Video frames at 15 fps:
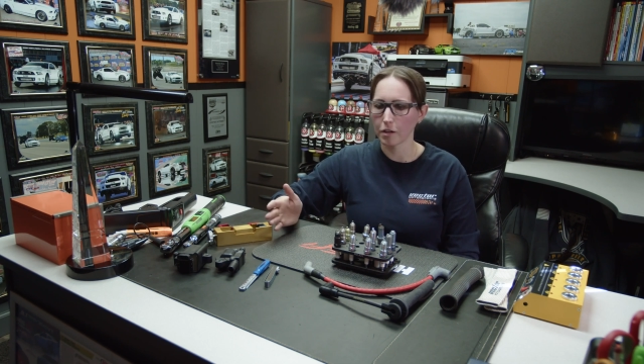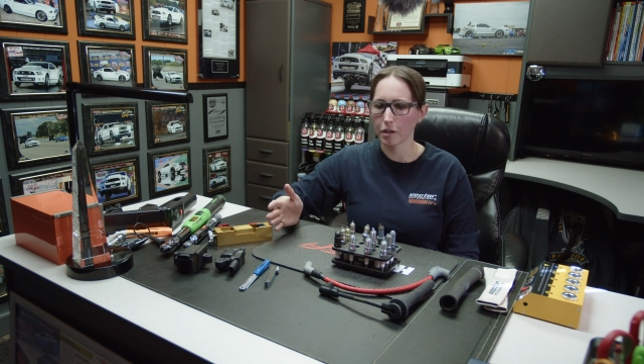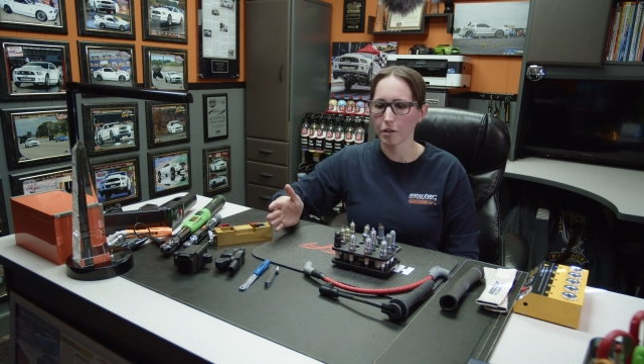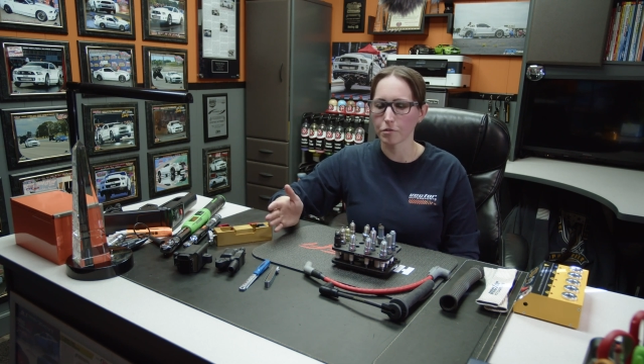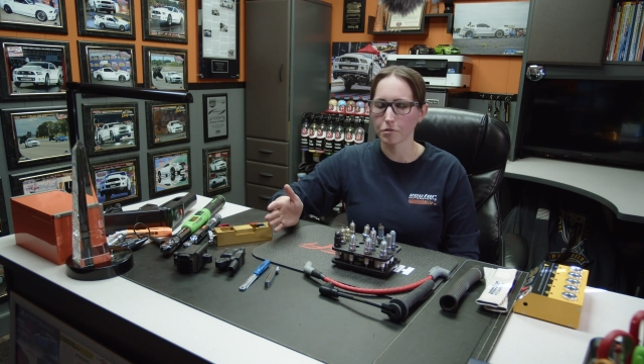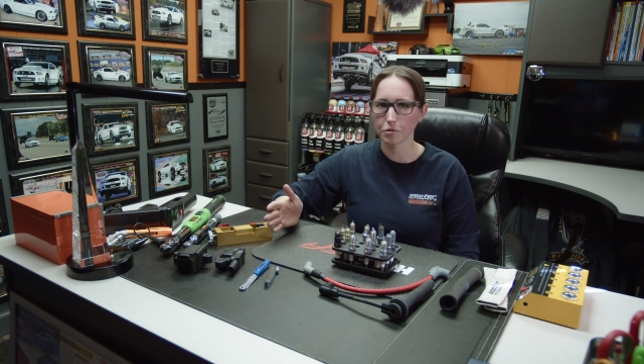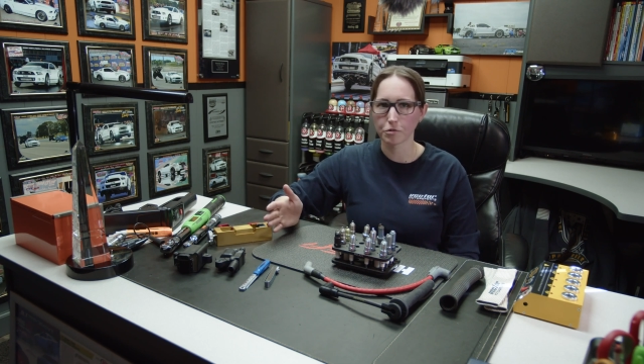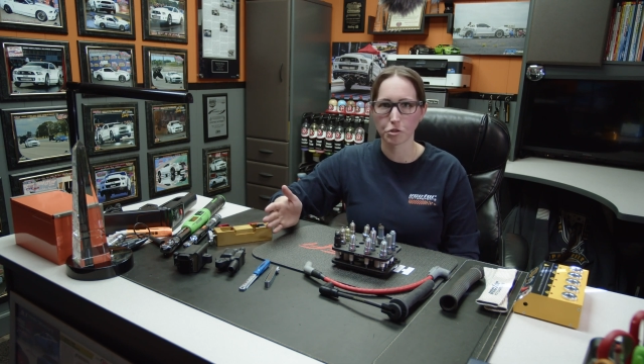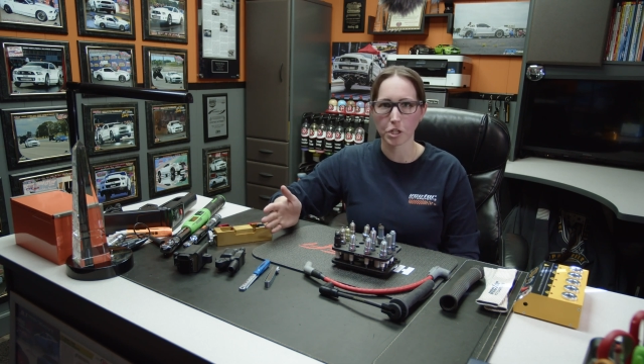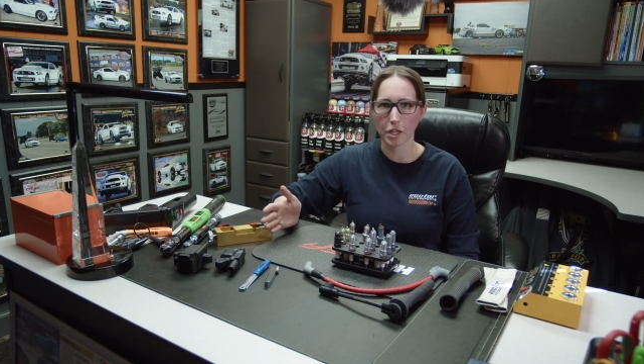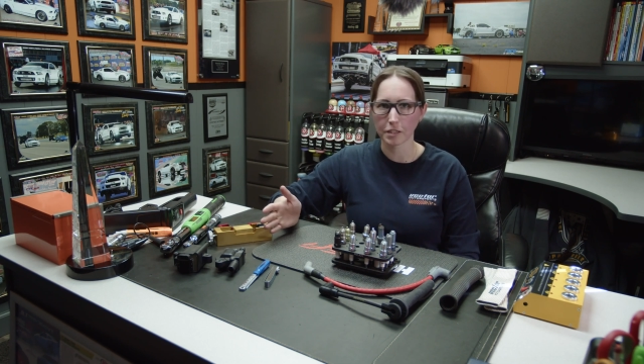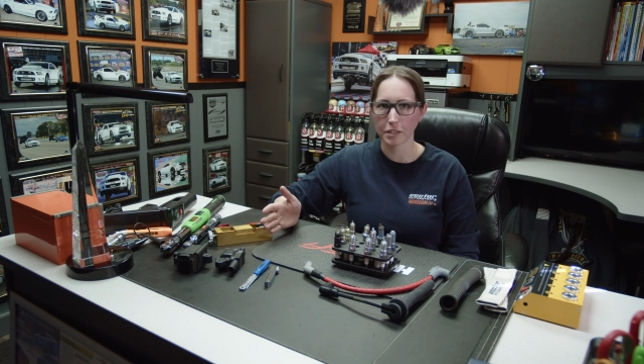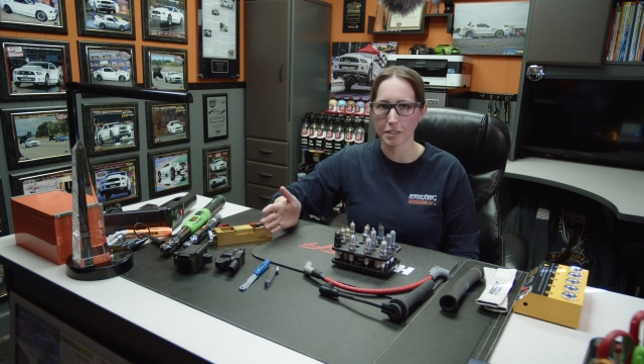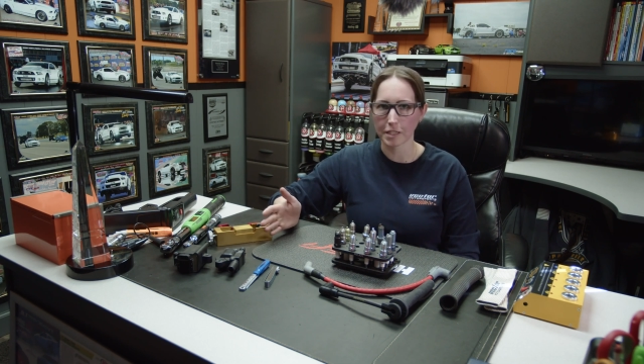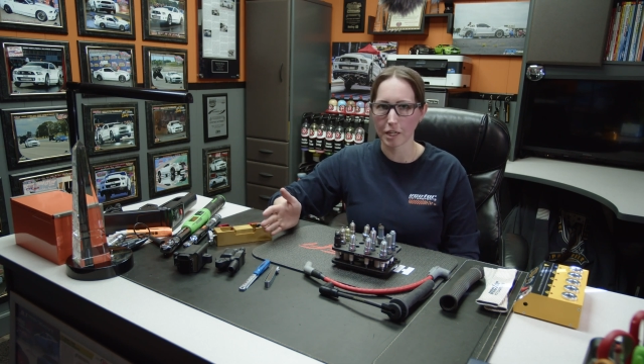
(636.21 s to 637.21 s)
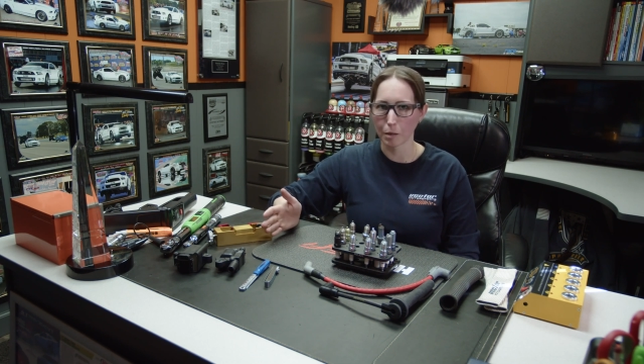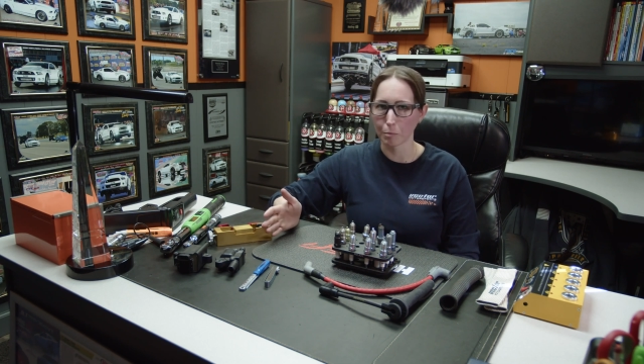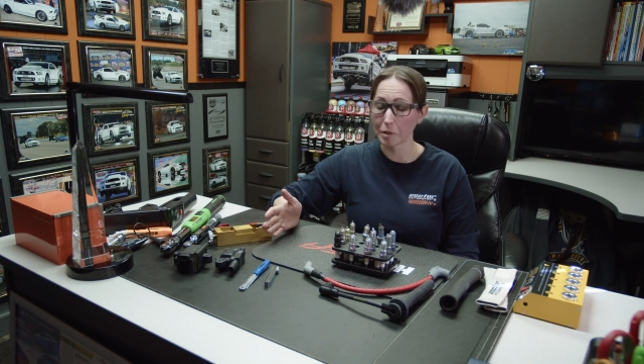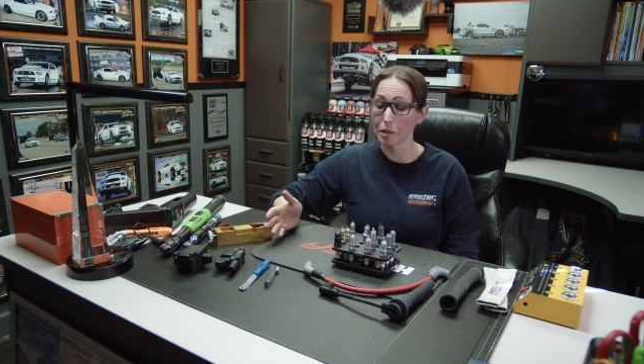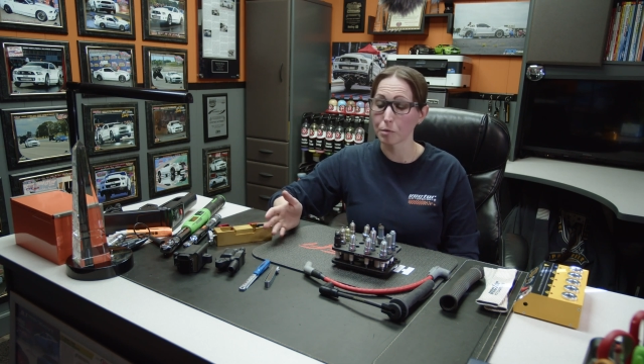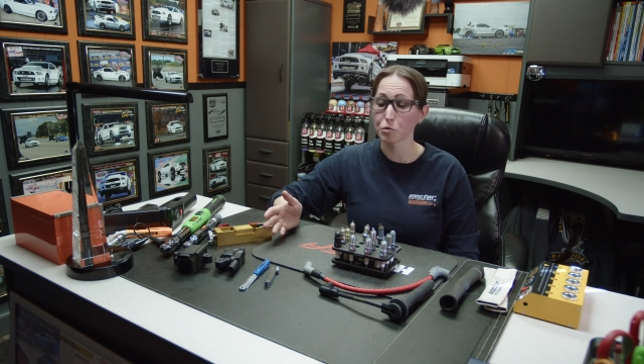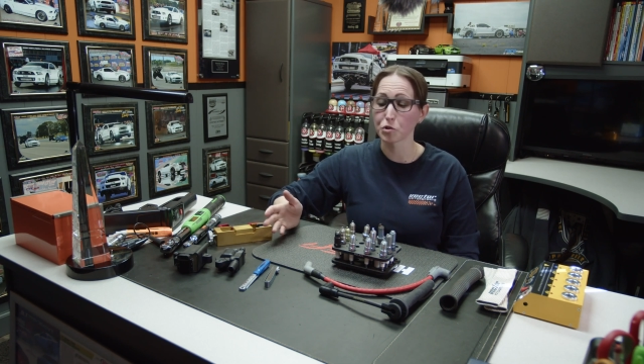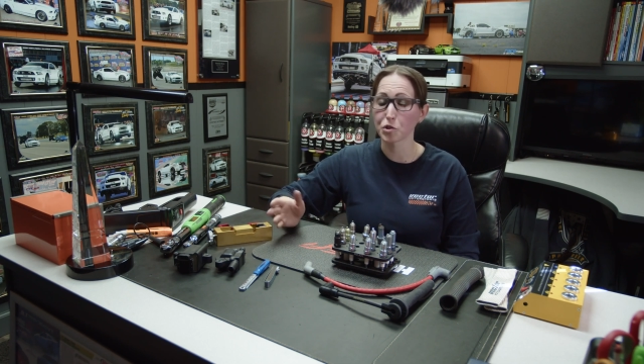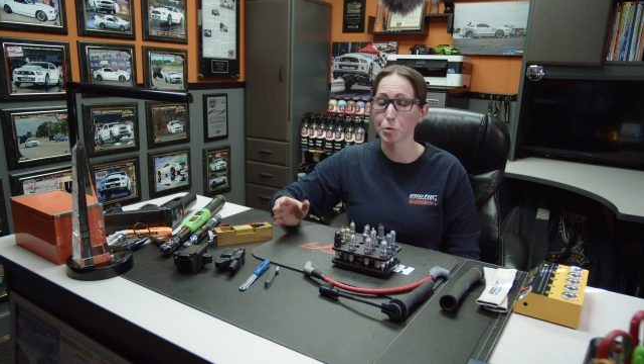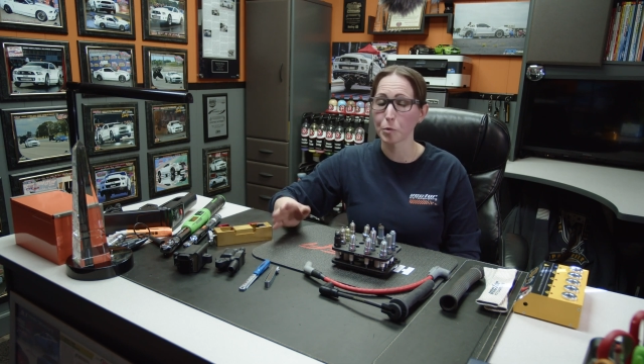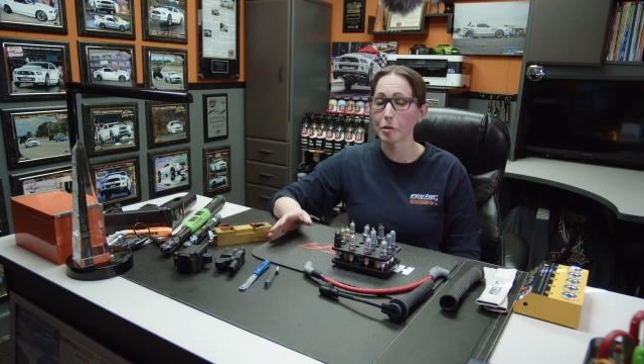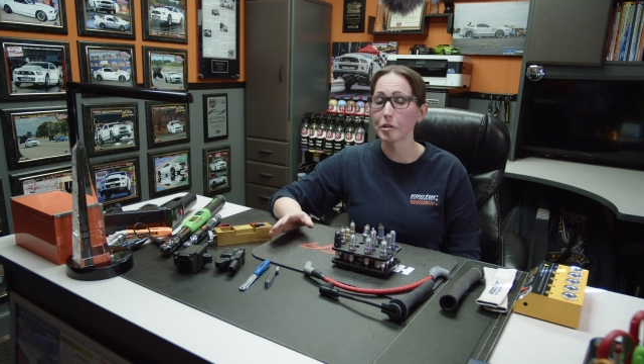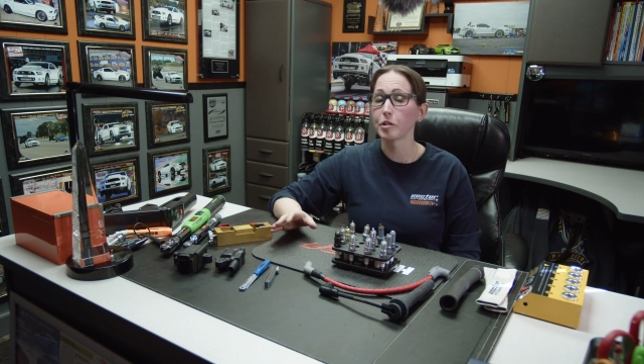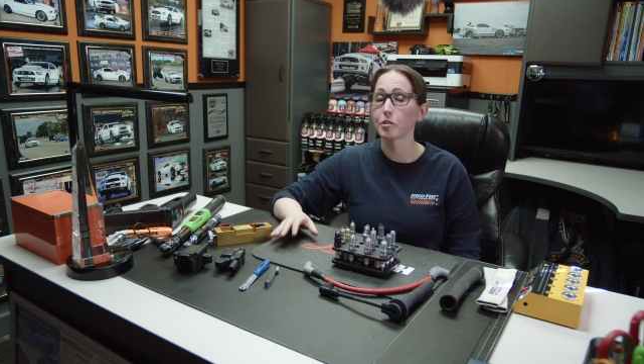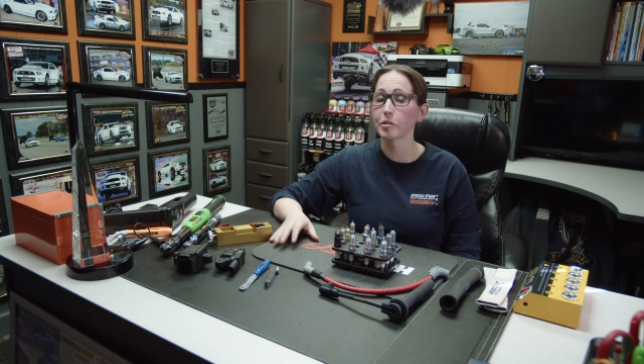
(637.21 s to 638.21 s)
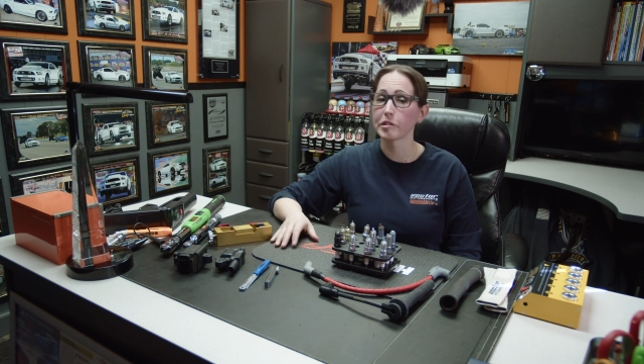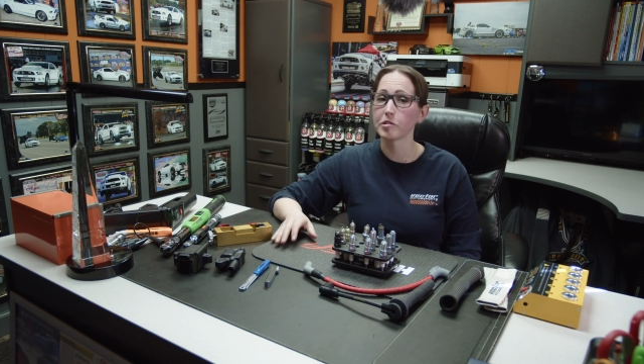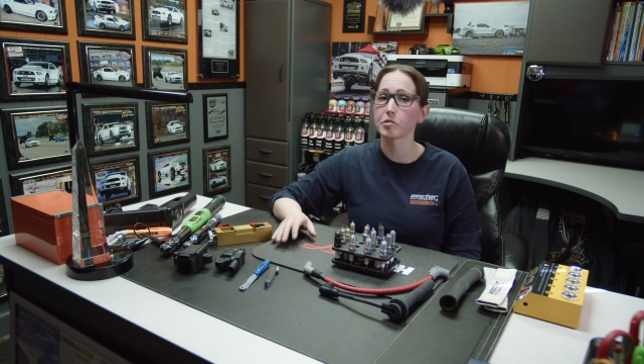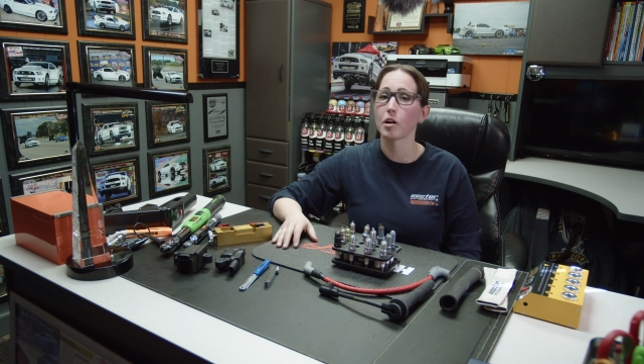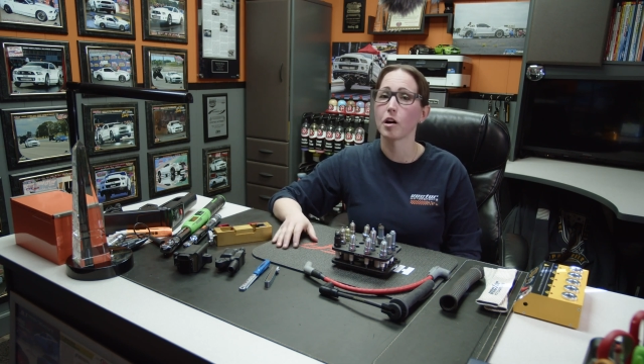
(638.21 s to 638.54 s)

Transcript: I checked the timing. It was 20 degrees